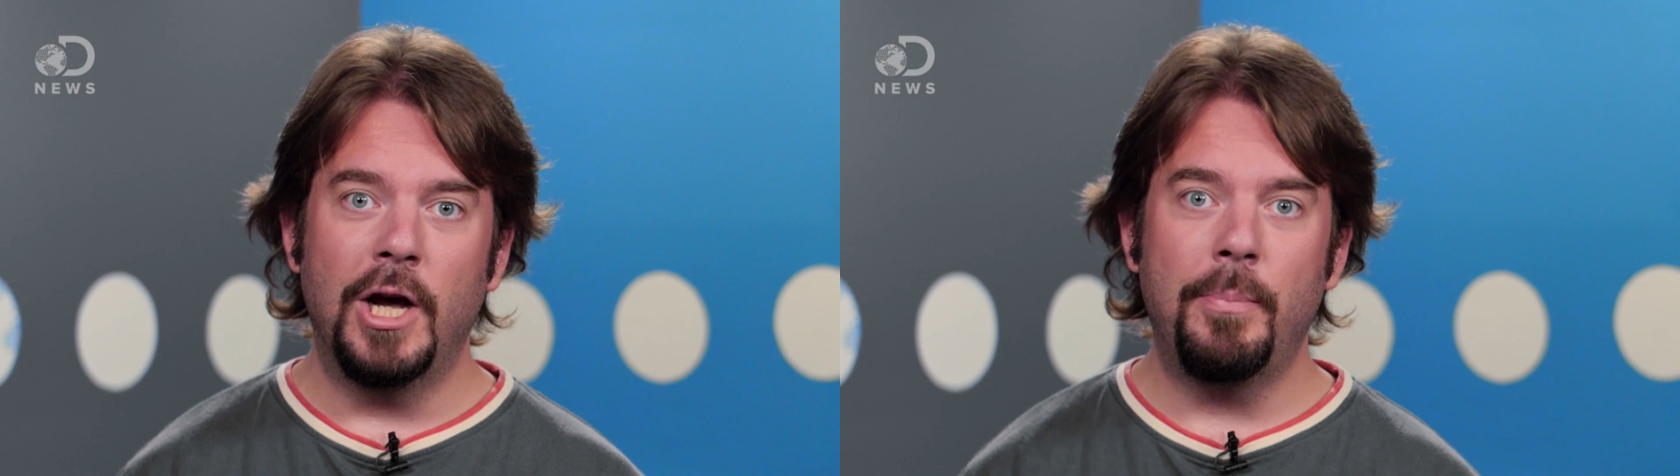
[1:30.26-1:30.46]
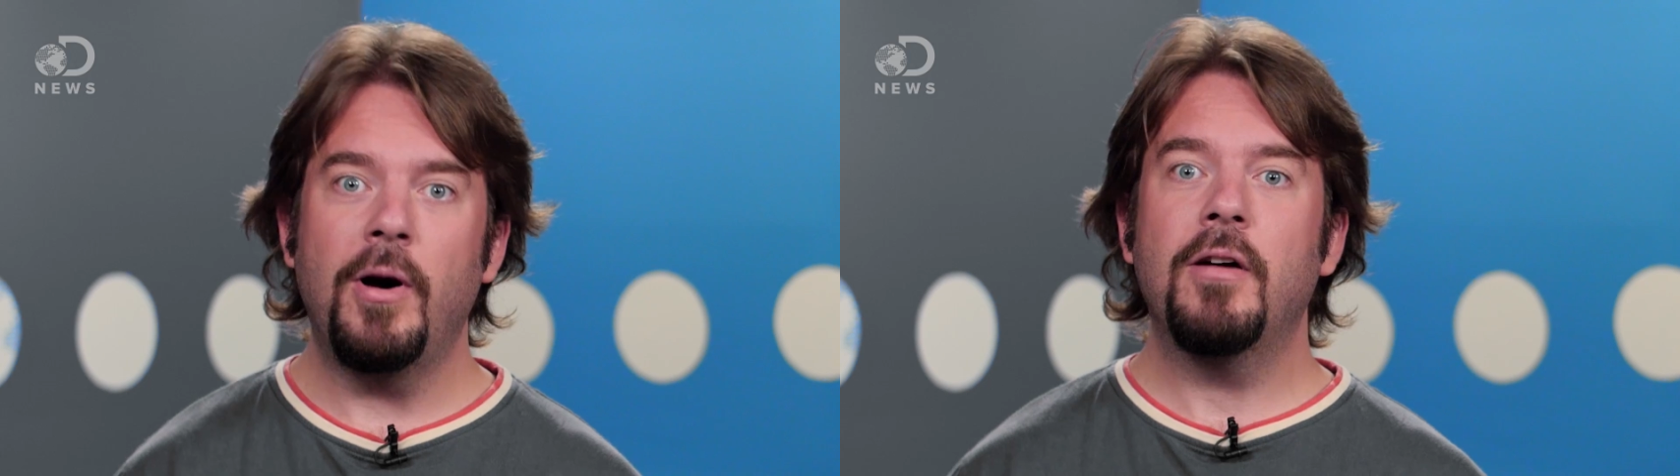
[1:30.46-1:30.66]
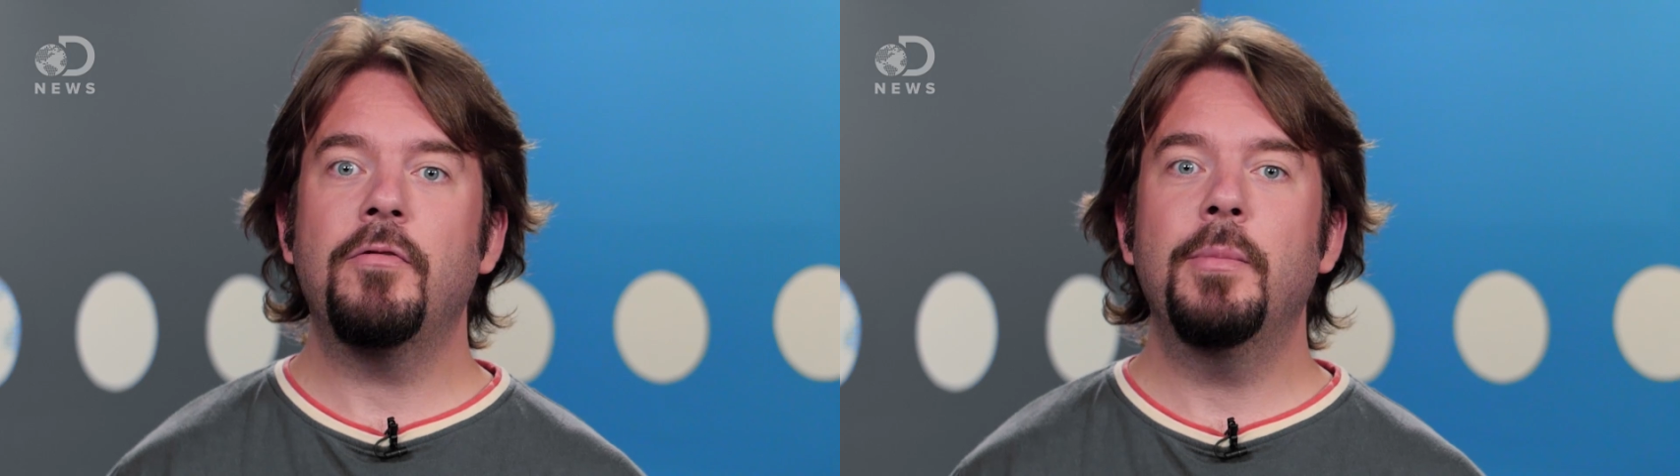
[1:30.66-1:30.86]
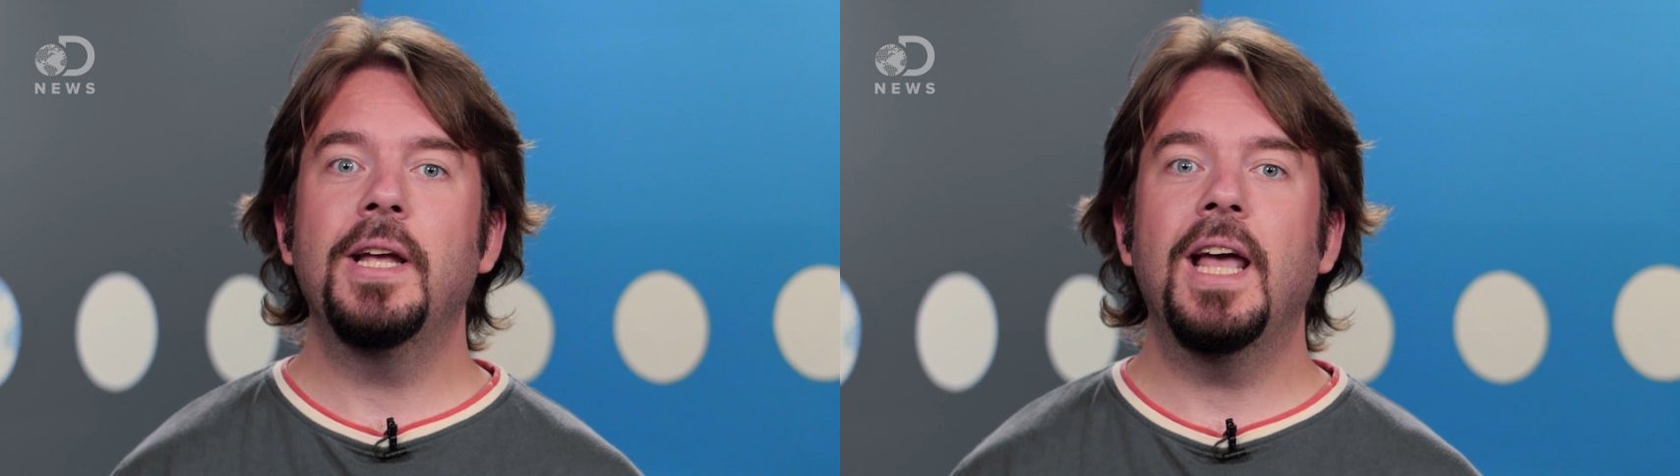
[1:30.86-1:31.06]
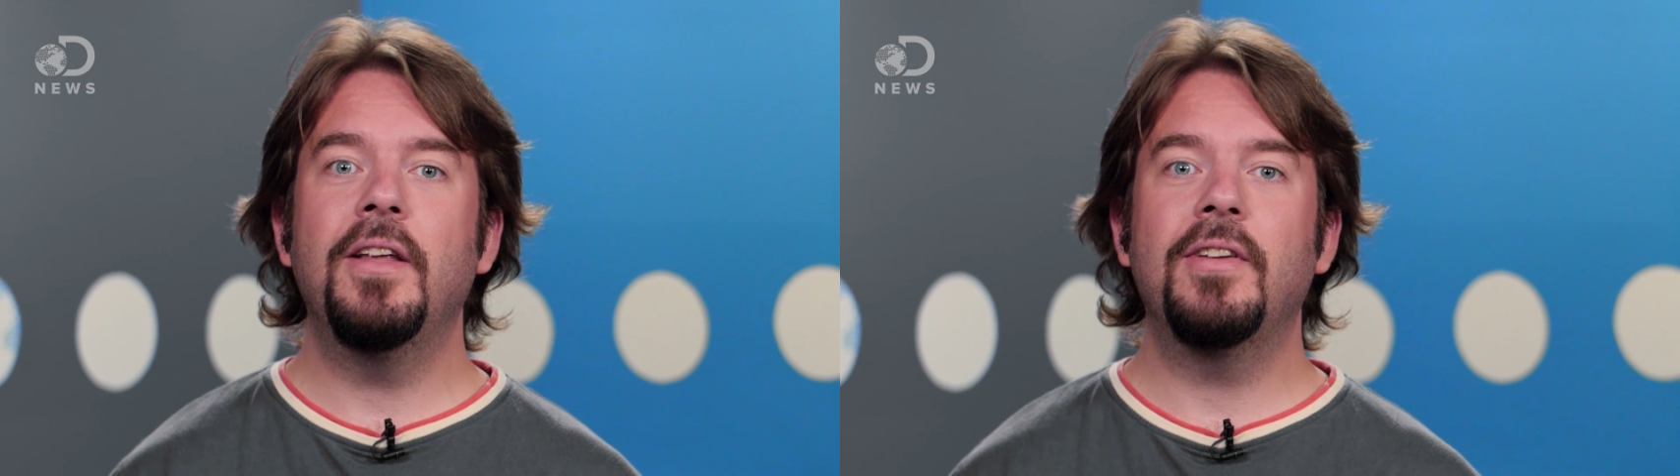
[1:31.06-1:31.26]
Apart from
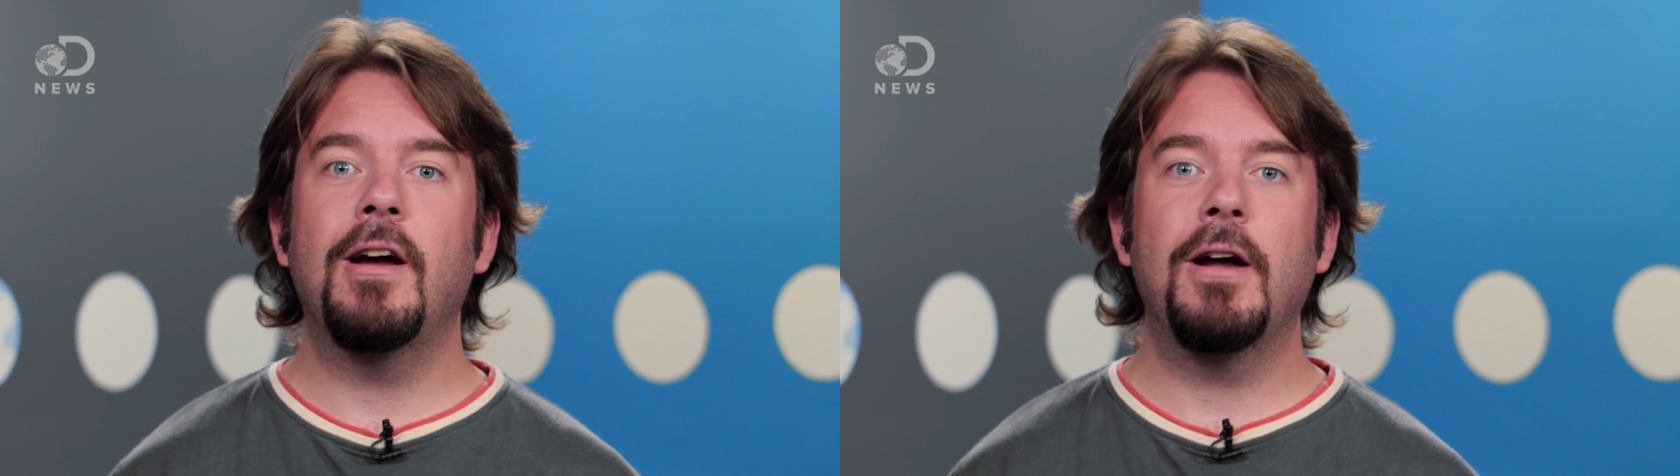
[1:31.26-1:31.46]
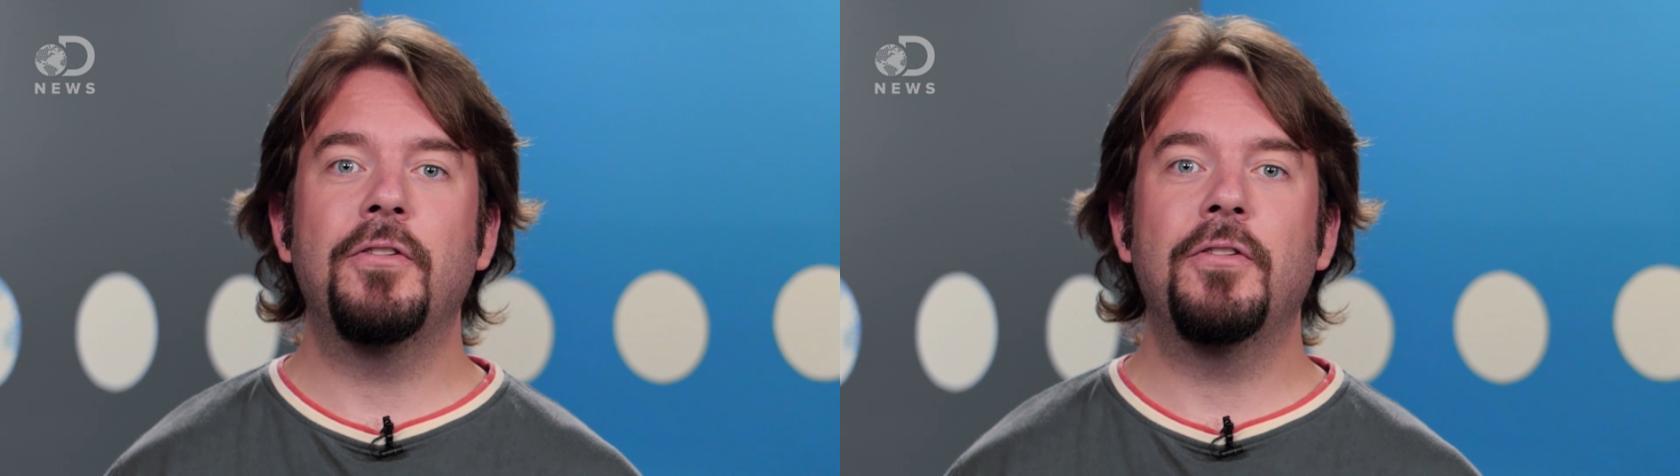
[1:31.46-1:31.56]
encasing our